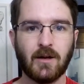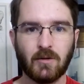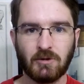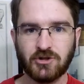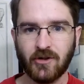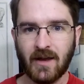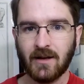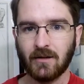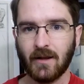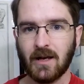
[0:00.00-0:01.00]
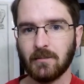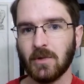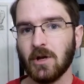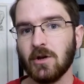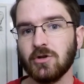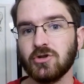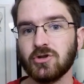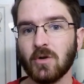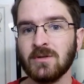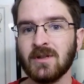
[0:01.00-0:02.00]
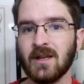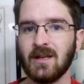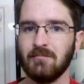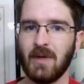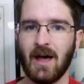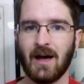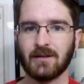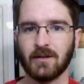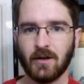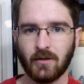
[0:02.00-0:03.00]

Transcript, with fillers: which they claim shows the impact